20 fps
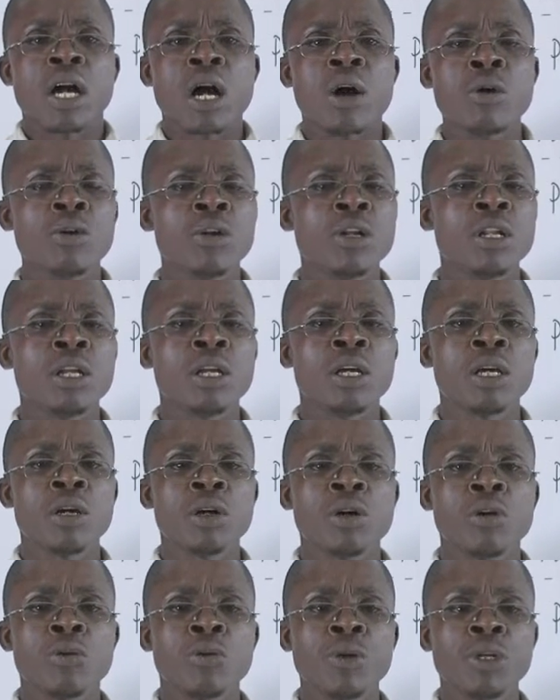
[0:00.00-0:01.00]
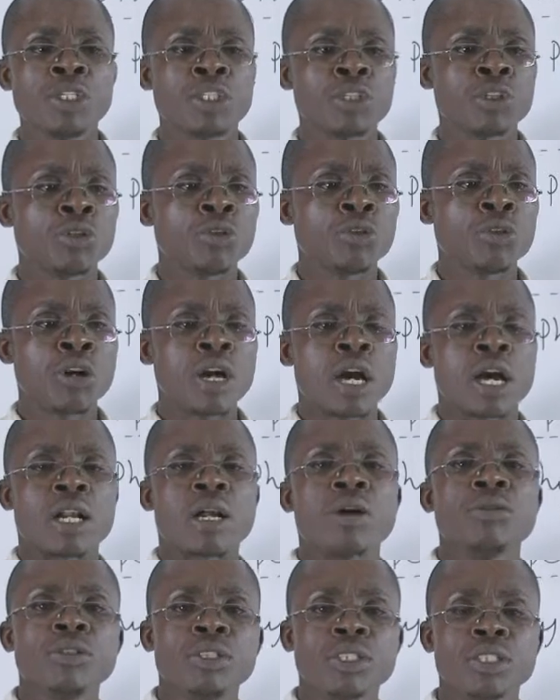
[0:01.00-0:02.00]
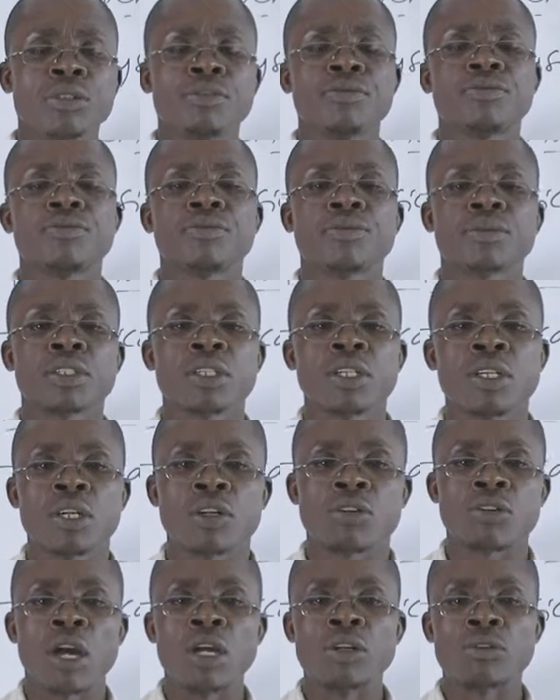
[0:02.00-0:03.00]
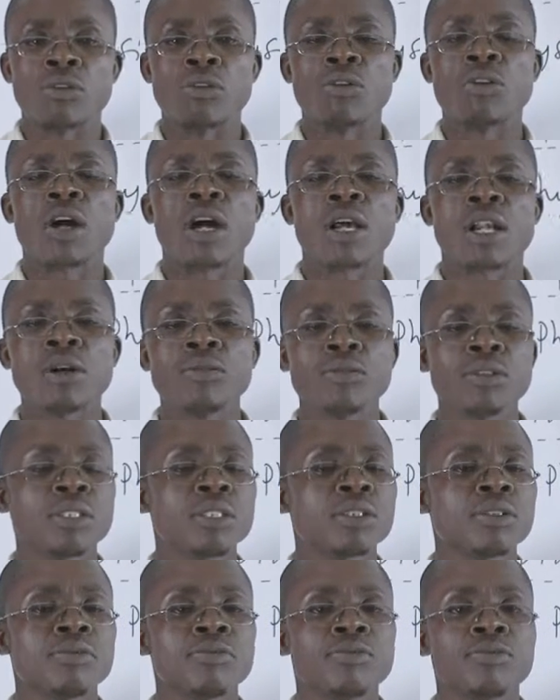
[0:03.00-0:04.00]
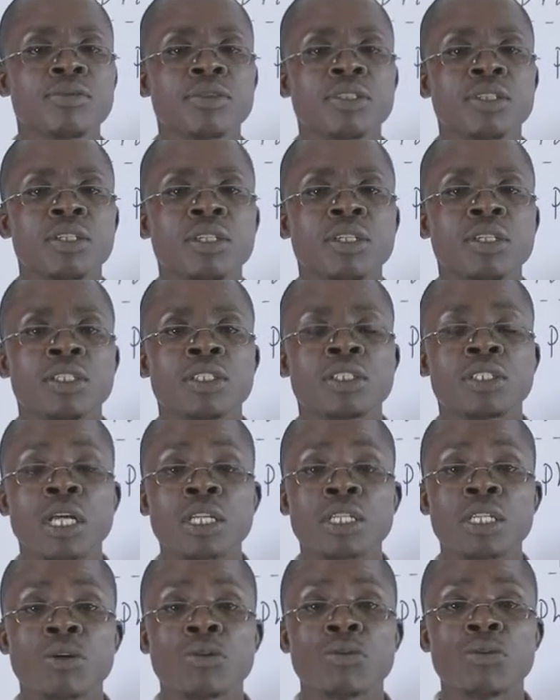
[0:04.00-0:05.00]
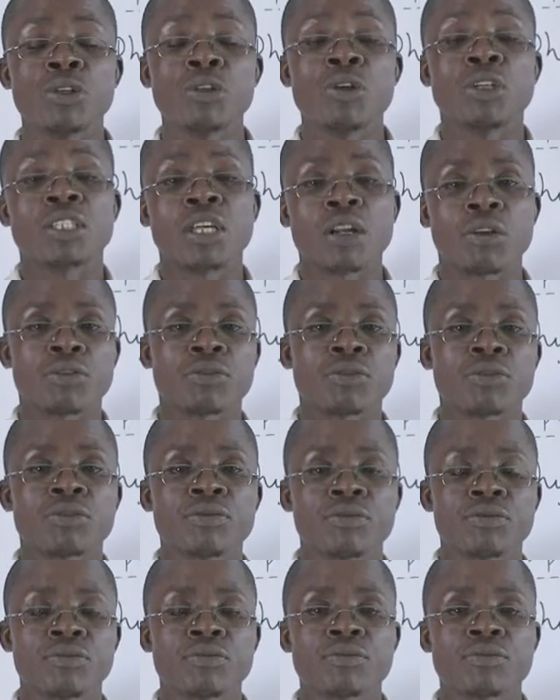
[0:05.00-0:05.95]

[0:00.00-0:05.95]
I will wish you look around. Try to look around, starting with yourself.